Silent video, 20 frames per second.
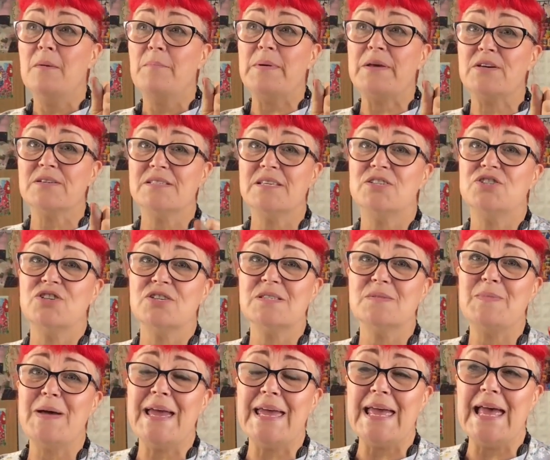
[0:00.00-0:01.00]
because it
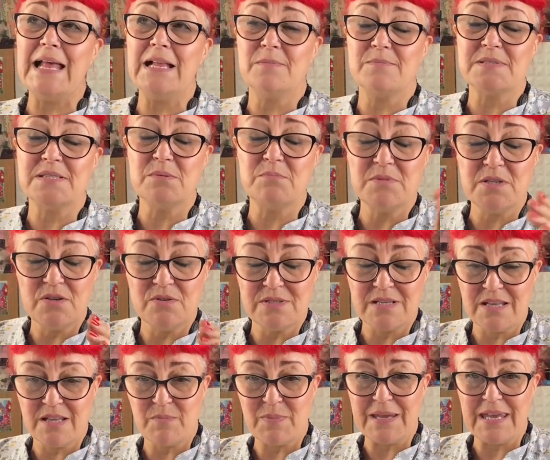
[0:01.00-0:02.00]
just might help somebody
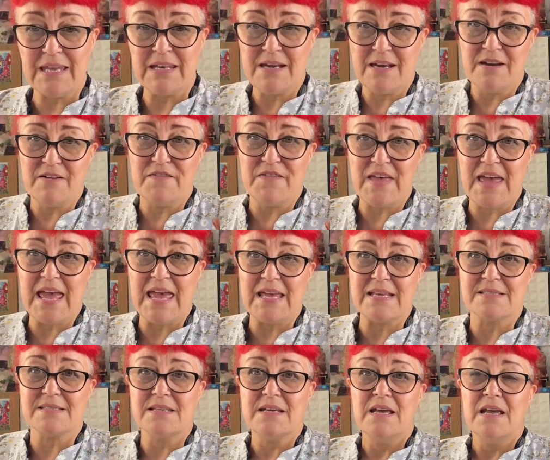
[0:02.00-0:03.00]
who's at the beginning of
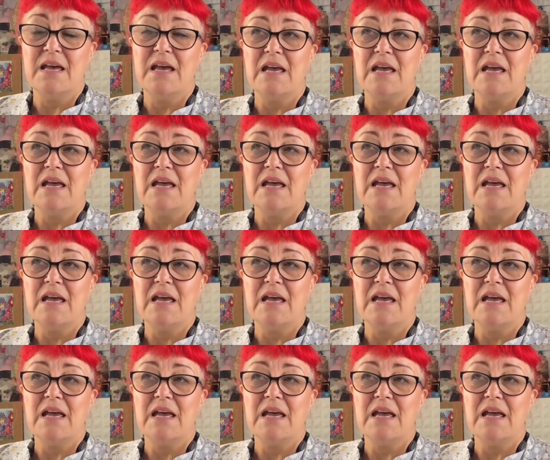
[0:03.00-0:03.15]
theirs.